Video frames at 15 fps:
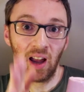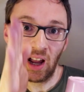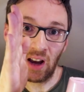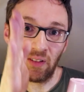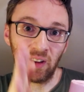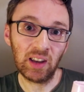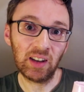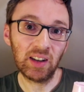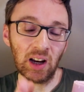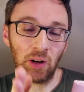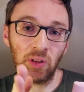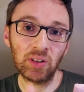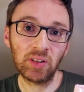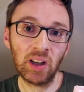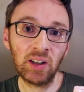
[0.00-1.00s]
Having it
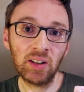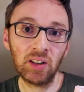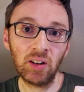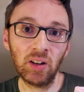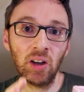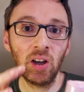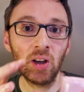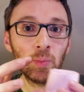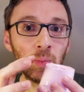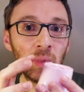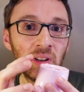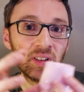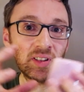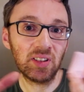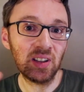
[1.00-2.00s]
down the centre
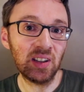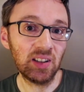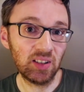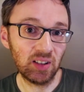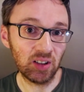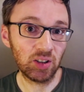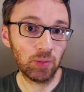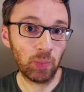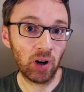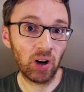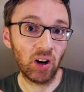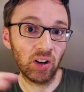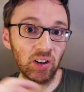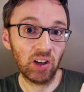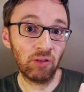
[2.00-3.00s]
means it's easier to
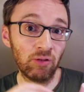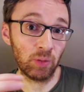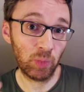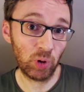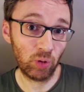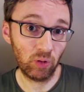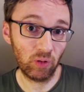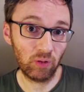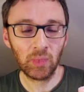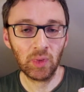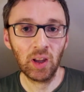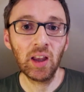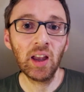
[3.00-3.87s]
part and remove.